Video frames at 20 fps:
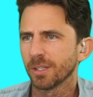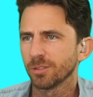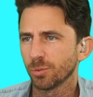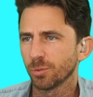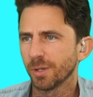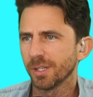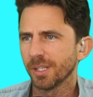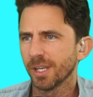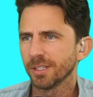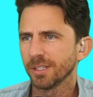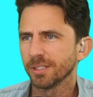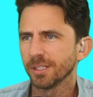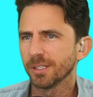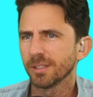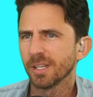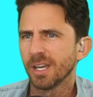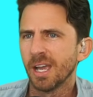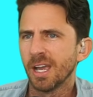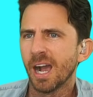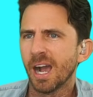2018.
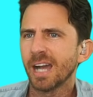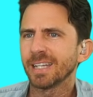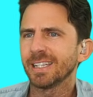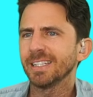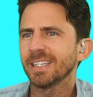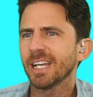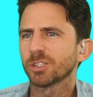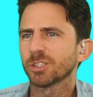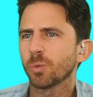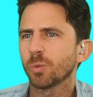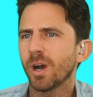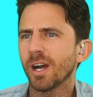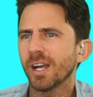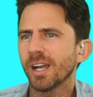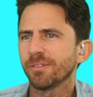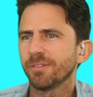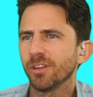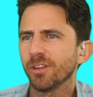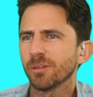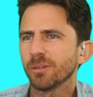I think that's why
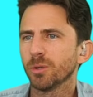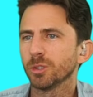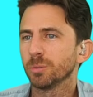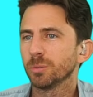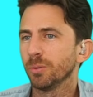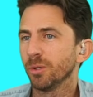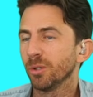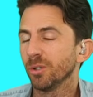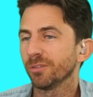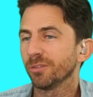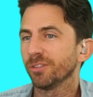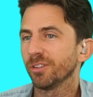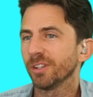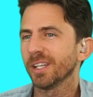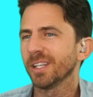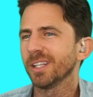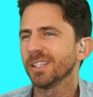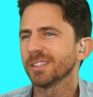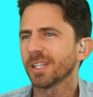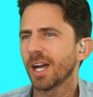I feel the most beautiful
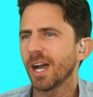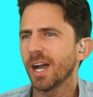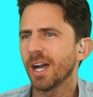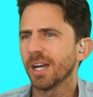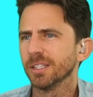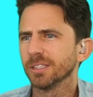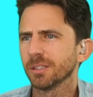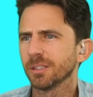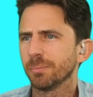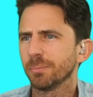in his eyes,